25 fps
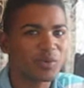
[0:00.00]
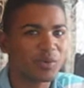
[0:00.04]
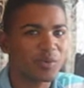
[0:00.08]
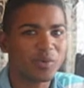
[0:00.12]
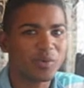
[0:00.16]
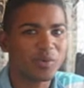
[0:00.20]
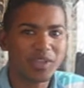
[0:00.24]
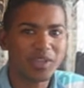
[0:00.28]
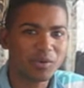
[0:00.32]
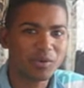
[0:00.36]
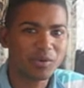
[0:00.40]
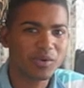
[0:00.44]

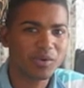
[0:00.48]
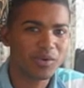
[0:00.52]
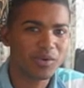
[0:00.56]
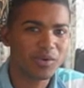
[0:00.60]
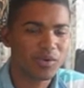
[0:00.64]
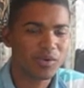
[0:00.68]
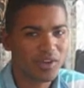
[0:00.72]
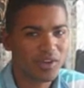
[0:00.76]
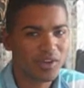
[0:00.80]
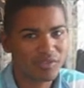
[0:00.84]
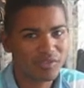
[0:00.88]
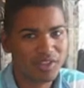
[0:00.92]
whether we are
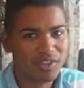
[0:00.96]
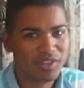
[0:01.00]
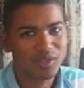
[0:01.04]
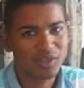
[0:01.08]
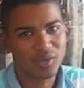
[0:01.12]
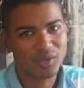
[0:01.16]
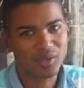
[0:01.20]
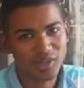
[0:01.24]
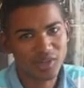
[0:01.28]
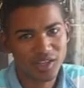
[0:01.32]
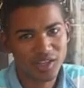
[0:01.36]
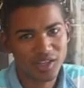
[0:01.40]
aware of it
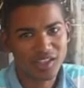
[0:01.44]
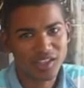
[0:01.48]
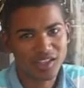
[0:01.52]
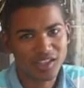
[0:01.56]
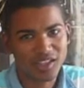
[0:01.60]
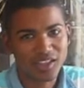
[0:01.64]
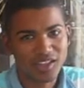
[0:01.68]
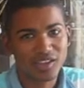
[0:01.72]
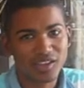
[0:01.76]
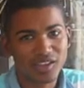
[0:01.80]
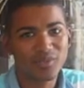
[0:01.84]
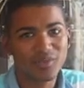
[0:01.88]
or not.
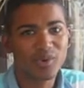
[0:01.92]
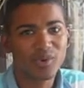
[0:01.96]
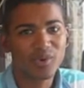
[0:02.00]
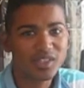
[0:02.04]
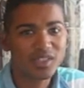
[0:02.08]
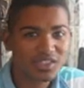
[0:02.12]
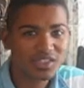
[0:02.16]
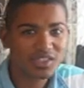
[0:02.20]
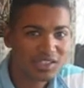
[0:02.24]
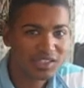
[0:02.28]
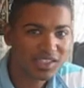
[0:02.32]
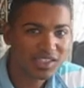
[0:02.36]
The
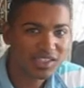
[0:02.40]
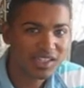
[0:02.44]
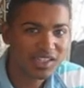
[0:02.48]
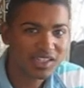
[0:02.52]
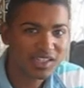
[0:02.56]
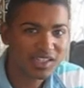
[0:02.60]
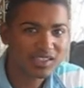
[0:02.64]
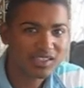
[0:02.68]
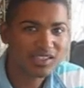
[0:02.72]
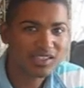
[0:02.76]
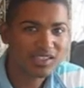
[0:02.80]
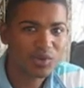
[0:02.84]
fastest
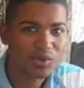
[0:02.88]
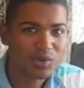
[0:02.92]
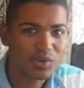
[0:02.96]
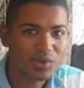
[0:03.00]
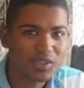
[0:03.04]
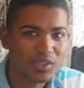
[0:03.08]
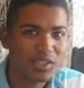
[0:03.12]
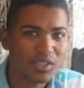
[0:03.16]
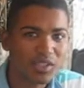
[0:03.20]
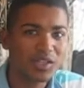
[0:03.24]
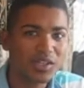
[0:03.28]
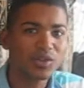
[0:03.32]
readers in the
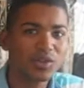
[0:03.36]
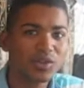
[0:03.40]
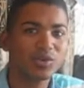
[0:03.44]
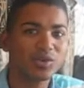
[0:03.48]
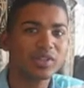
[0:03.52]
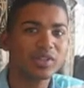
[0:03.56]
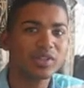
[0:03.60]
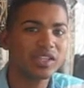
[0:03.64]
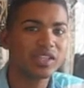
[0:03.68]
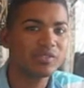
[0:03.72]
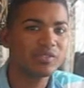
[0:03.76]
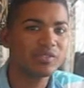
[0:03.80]
world
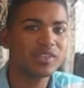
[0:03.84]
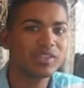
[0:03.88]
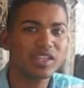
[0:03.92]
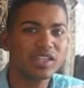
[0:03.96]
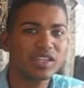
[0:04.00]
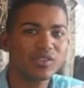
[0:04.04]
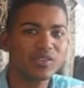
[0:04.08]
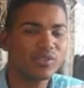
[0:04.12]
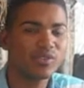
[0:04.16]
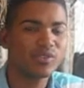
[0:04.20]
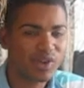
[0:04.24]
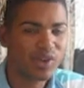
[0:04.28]
could even
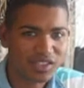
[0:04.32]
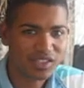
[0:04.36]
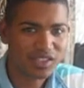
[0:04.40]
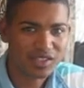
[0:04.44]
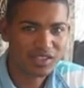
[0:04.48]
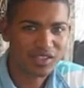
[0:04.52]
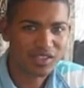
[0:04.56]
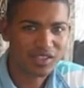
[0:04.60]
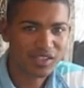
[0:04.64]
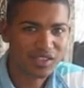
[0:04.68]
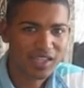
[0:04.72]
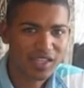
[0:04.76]
read
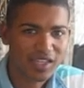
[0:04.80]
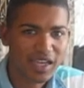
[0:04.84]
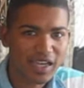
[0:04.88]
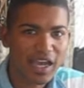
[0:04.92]
faster.